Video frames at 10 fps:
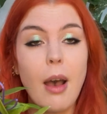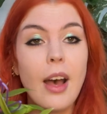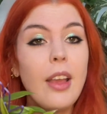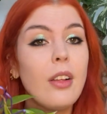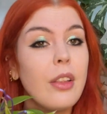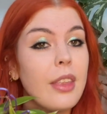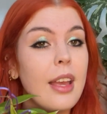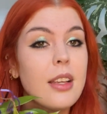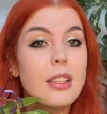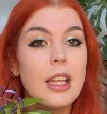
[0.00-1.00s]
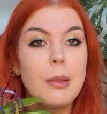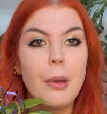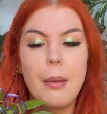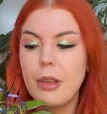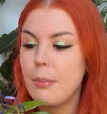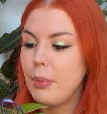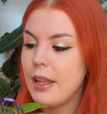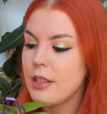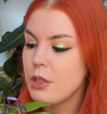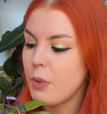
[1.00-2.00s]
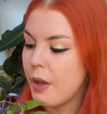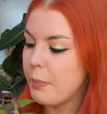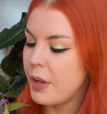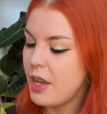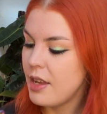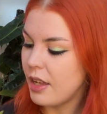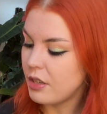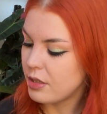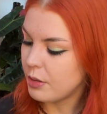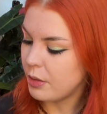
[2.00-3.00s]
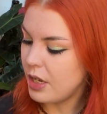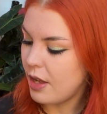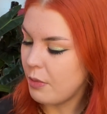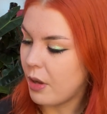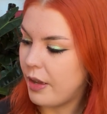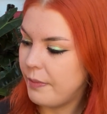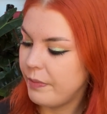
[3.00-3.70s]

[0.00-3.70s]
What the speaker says: I got this at the Birmingham plant swap. I just thought, you know what?